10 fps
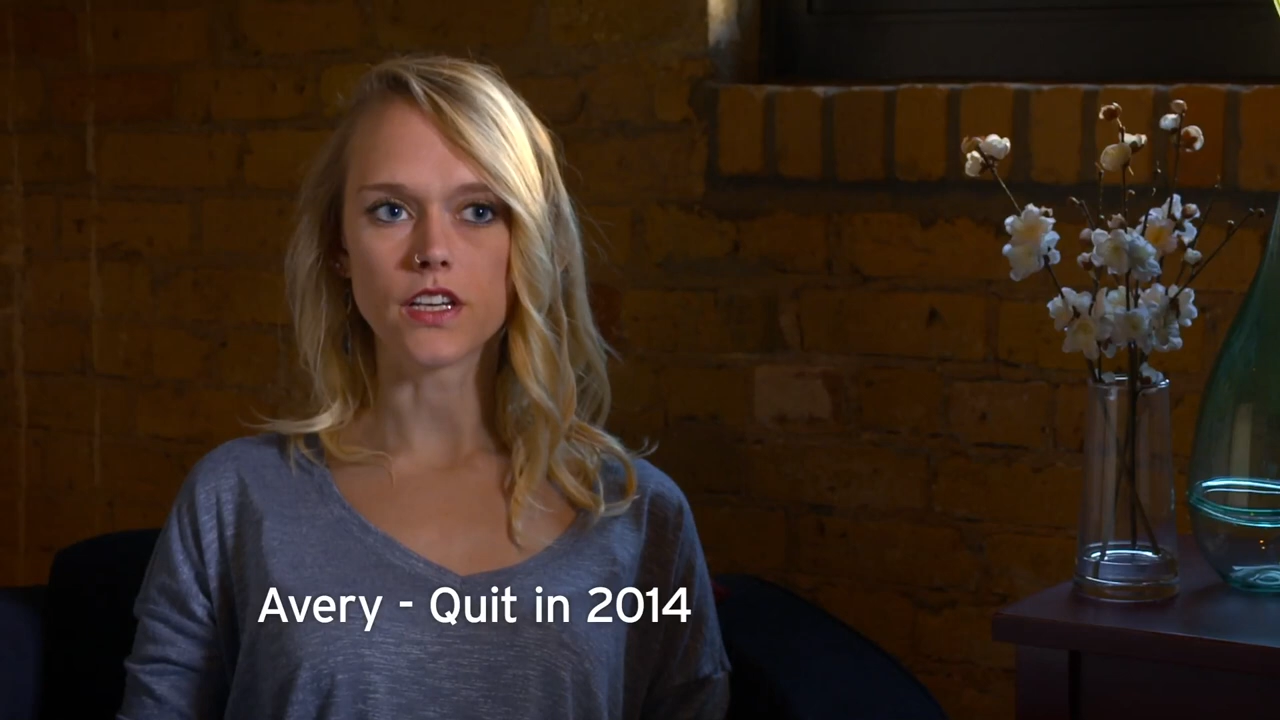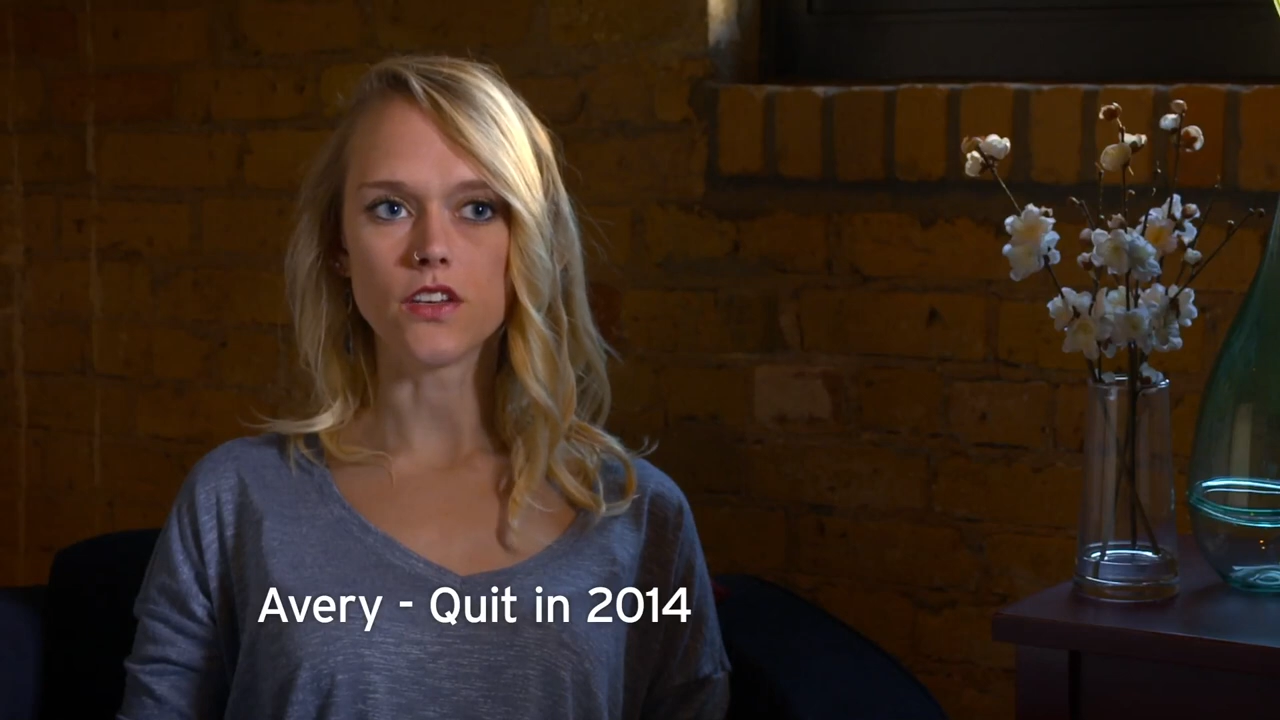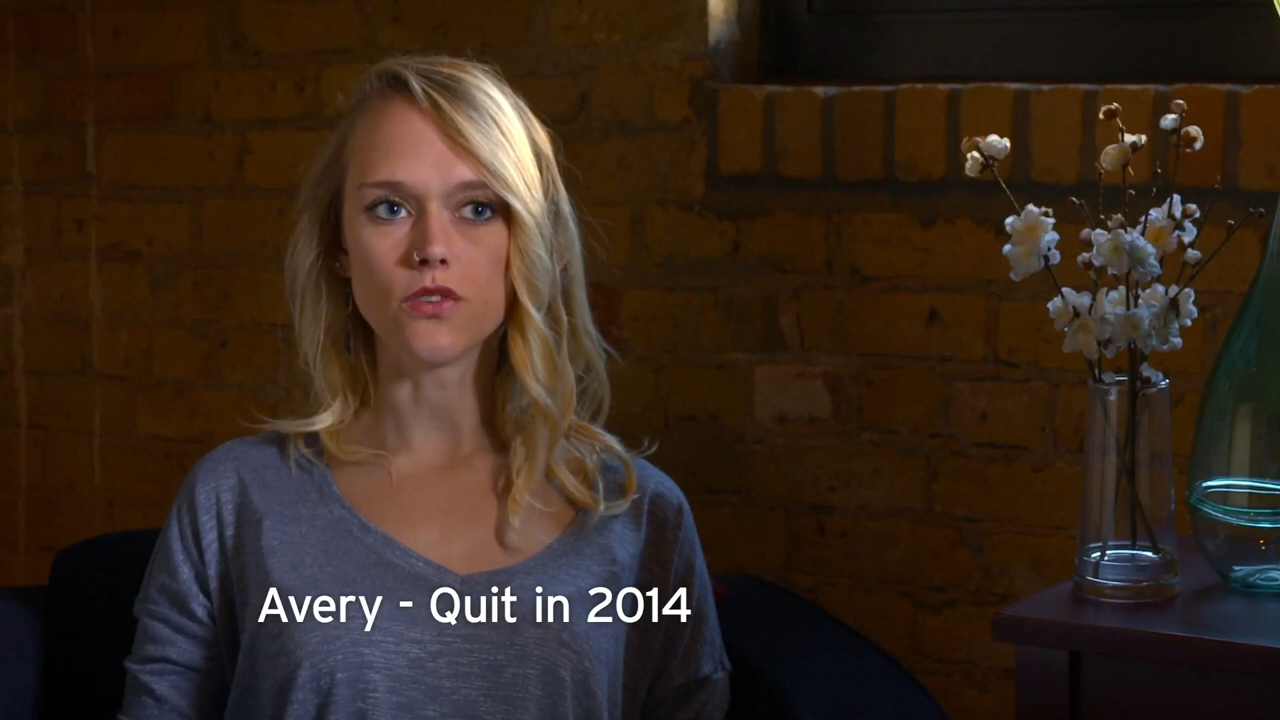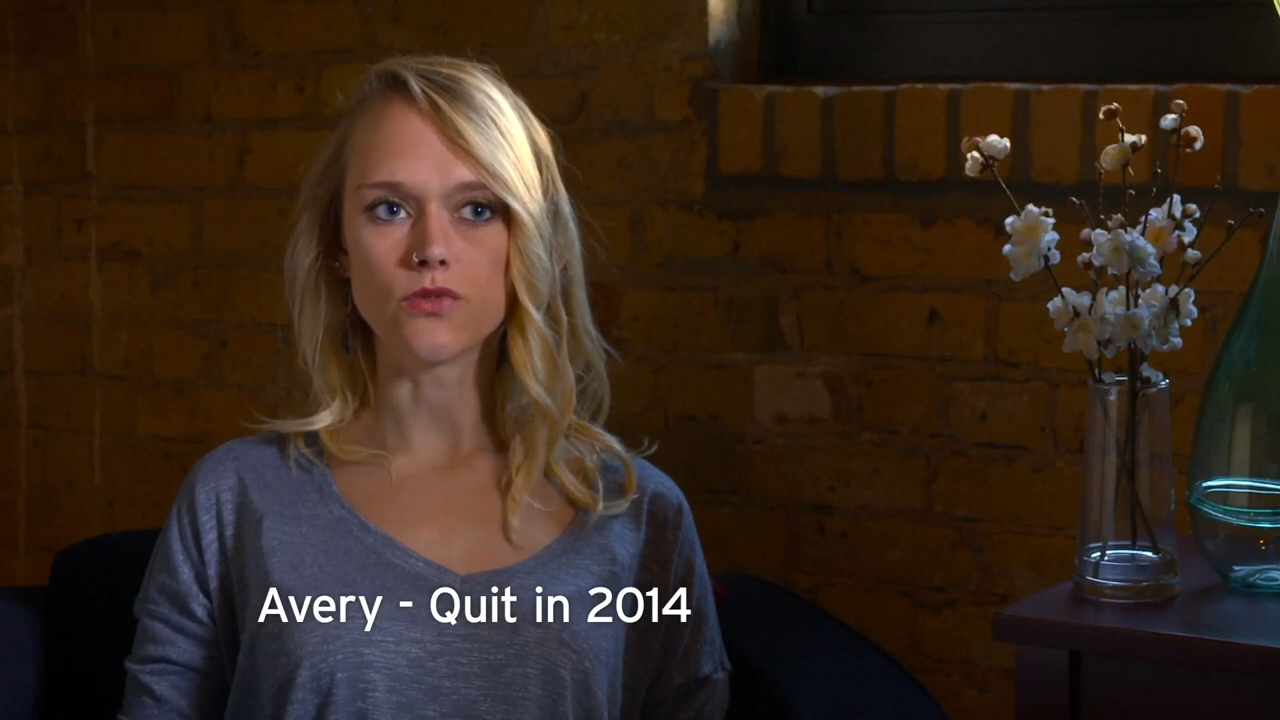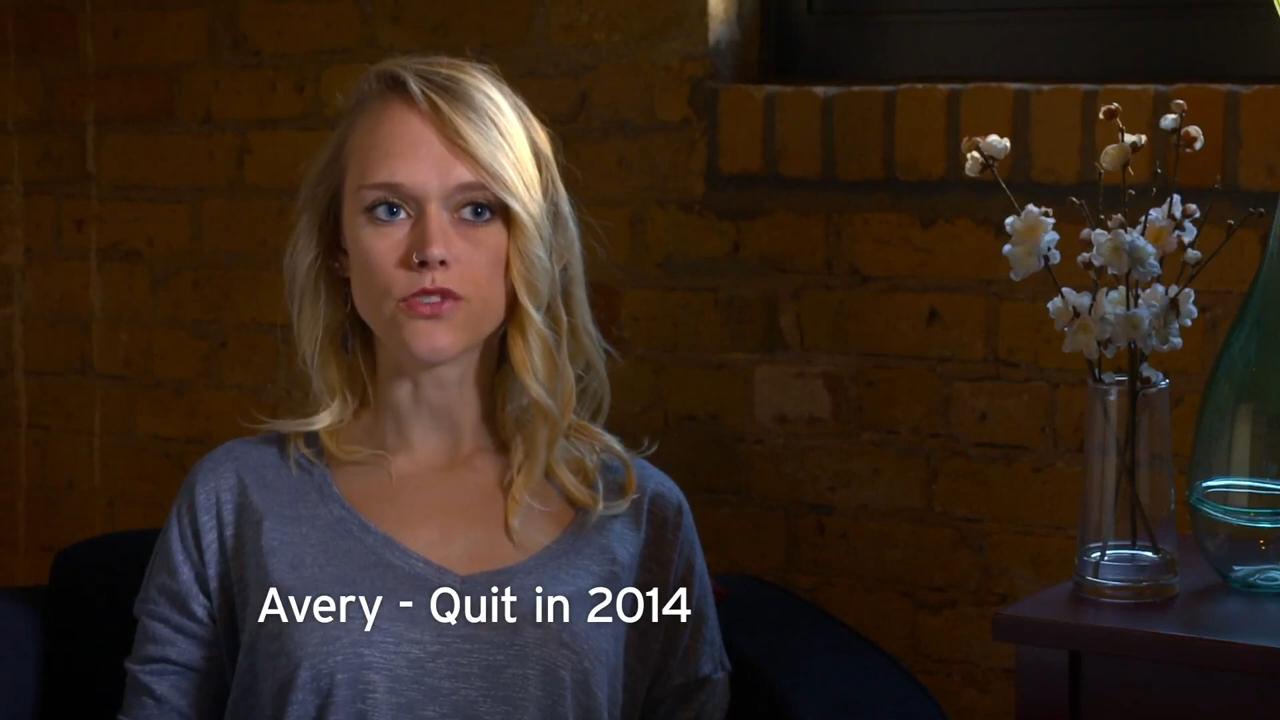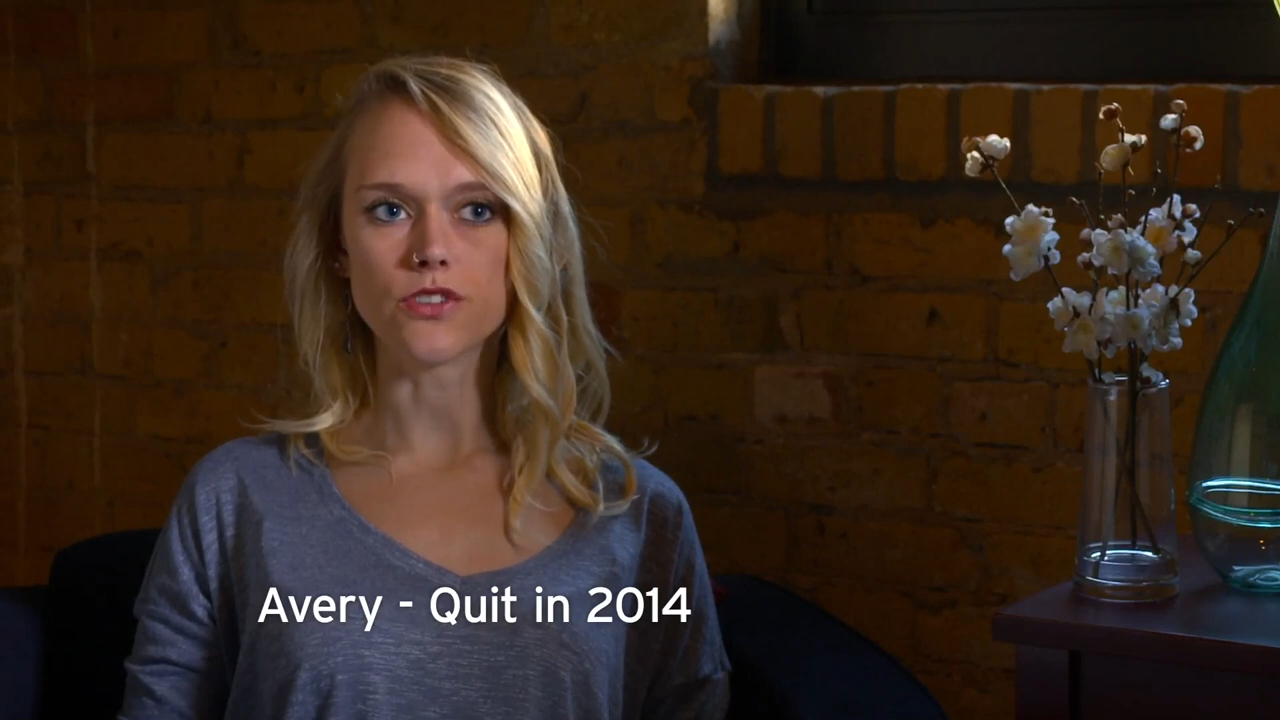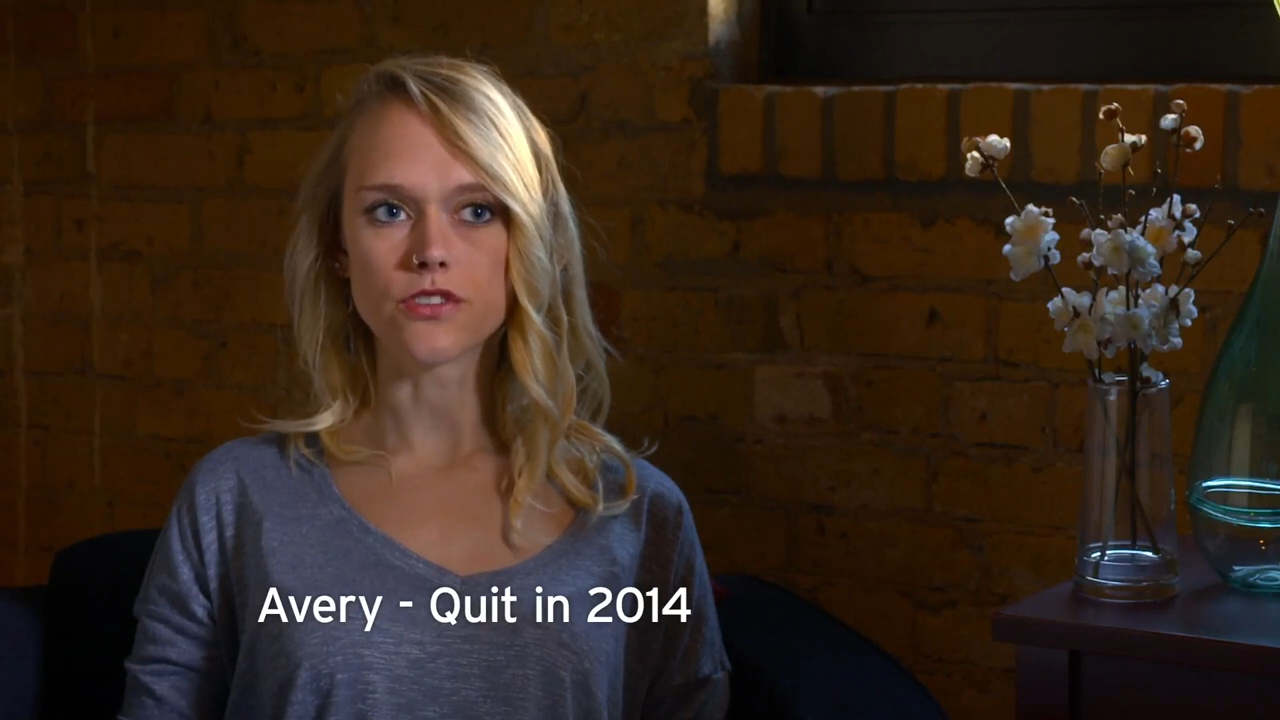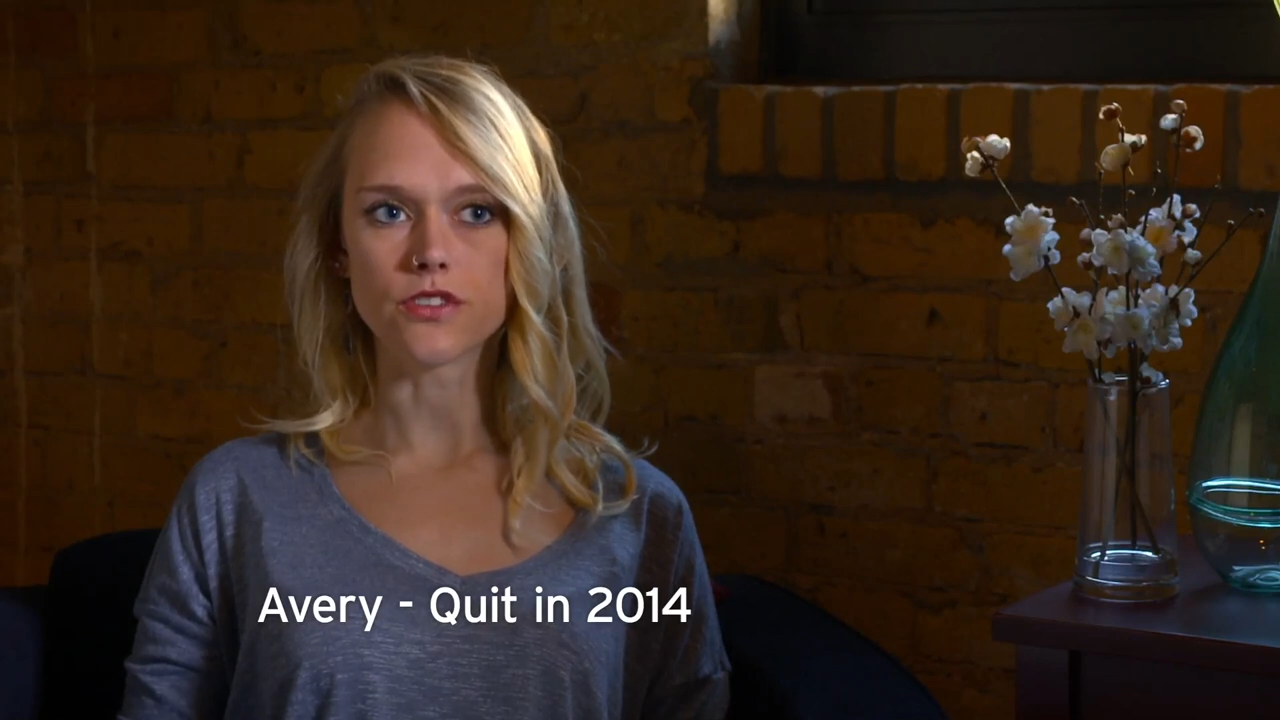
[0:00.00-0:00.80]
like use their